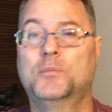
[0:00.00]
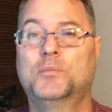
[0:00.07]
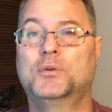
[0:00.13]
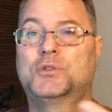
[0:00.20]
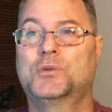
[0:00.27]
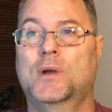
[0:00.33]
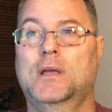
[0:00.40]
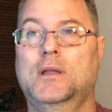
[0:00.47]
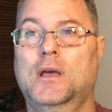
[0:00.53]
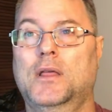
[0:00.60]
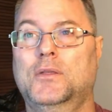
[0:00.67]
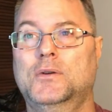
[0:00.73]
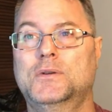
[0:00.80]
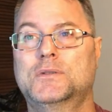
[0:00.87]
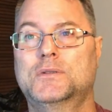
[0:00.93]
I really
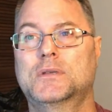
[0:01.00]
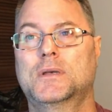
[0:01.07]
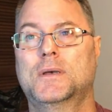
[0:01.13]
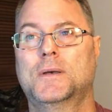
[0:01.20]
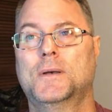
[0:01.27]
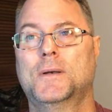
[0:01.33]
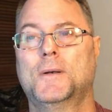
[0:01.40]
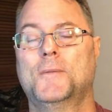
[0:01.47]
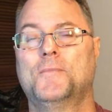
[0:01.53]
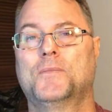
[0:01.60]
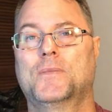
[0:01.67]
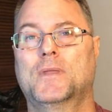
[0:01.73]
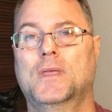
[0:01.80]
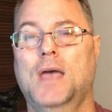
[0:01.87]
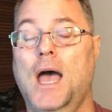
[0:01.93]
think this is a good time to
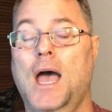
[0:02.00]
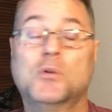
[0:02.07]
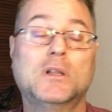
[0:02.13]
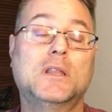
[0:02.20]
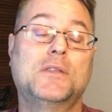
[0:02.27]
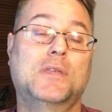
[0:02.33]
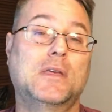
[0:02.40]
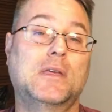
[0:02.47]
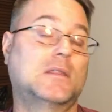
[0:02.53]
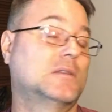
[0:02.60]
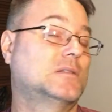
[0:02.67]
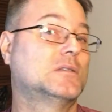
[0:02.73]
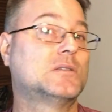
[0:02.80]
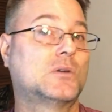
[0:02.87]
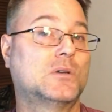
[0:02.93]
pause
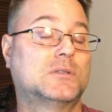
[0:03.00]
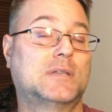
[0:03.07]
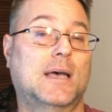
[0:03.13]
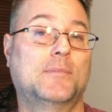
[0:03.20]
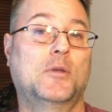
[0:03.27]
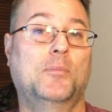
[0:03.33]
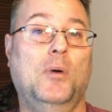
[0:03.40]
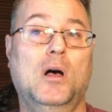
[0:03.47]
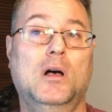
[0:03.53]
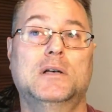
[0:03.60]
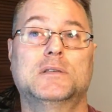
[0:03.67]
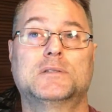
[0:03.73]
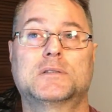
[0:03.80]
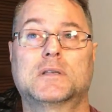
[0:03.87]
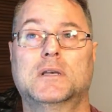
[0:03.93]
and reflect on
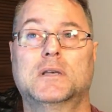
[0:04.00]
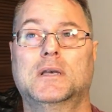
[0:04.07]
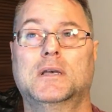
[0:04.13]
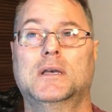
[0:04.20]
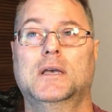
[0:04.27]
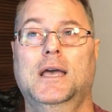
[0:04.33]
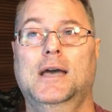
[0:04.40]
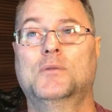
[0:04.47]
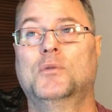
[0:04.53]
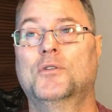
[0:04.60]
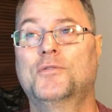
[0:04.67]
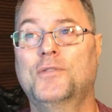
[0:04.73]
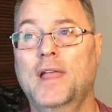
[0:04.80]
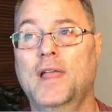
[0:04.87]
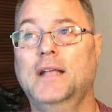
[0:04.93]
some questions that
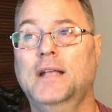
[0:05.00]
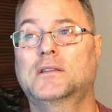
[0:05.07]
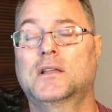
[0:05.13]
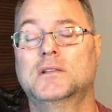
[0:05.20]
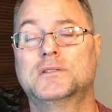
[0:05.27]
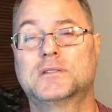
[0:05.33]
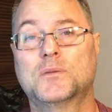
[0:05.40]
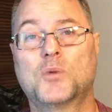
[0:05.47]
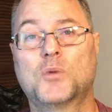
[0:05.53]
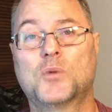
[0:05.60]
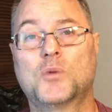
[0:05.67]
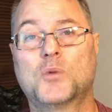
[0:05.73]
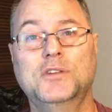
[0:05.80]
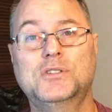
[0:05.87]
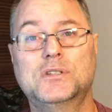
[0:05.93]
are related
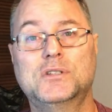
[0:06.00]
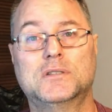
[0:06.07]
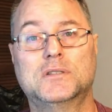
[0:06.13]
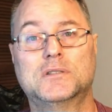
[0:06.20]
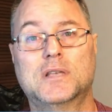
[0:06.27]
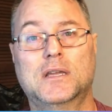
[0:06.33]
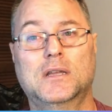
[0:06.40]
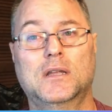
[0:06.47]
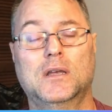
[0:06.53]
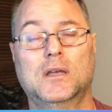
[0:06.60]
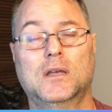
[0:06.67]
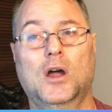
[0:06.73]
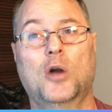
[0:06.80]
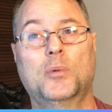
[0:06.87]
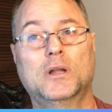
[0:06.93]
to how Paul dealt
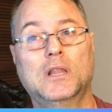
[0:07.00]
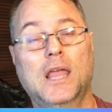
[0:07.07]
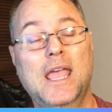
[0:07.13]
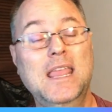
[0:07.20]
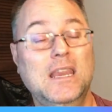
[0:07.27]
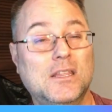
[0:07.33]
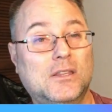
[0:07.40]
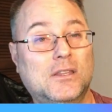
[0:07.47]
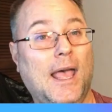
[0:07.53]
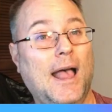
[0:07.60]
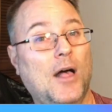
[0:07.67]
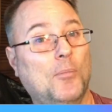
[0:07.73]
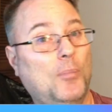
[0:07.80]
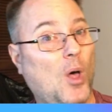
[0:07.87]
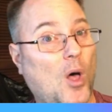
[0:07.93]
with this.
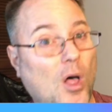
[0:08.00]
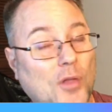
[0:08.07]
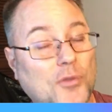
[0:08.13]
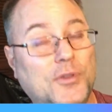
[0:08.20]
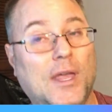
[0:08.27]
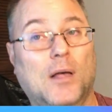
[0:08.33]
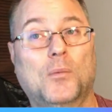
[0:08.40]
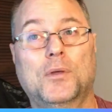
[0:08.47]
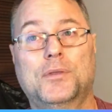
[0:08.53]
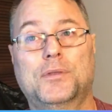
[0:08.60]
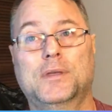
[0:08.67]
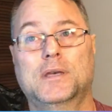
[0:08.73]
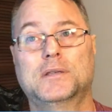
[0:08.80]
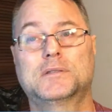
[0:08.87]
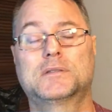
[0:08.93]
Think about it. I want to
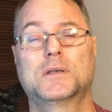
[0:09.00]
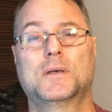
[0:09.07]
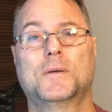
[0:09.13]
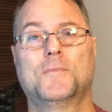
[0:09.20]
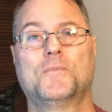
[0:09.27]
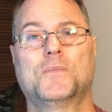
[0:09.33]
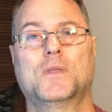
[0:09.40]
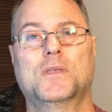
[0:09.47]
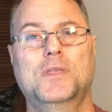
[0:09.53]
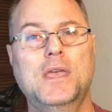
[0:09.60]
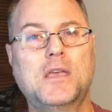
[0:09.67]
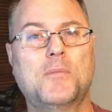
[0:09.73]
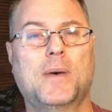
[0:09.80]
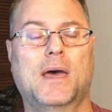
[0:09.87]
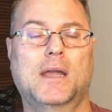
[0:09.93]
ask you this question
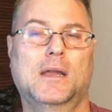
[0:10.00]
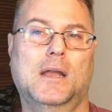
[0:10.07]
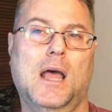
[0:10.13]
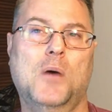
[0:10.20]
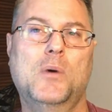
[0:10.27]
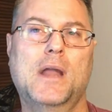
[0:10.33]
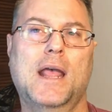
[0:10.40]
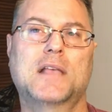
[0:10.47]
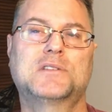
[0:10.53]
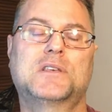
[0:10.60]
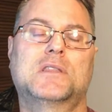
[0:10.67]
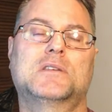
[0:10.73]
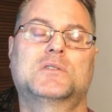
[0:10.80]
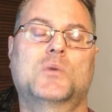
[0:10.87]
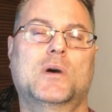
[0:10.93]

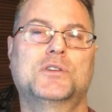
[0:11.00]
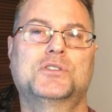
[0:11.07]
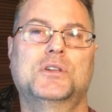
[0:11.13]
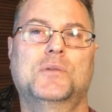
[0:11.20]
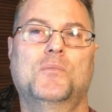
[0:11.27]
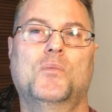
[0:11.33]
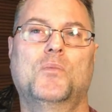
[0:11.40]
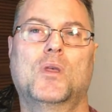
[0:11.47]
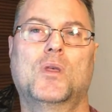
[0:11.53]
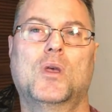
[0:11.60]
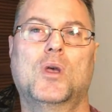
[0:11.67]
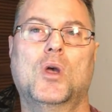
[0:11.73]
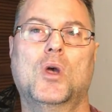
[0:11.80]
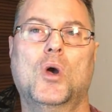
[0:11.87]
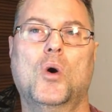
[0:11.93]
What situations
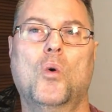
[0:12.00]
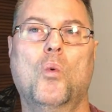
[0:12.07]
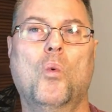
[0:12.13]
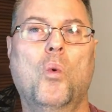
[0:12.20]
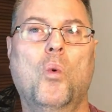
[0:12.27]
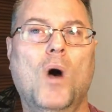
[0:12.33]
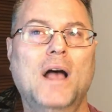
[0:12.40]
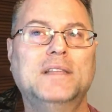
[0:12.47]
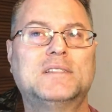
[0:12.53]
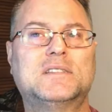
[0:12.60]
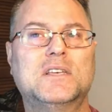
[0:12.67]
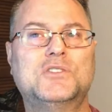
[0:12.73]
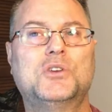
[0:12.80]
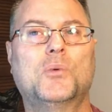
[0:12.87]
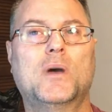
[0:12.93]
have you
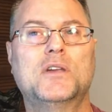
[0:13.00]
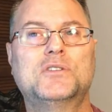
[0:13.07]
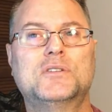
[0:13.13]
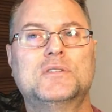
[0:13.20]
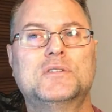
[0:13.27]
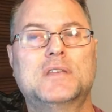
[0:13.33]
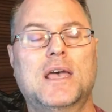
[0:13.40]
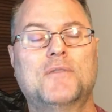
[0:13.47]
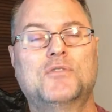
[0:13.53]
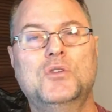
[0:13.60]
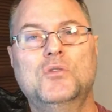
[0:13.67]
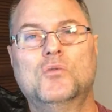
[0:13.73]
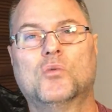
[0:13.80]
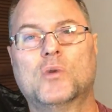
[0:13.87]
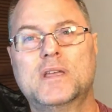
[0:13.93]
recently found yourself
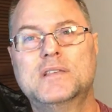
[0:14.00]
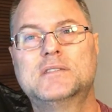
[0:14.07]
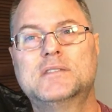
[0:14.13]
in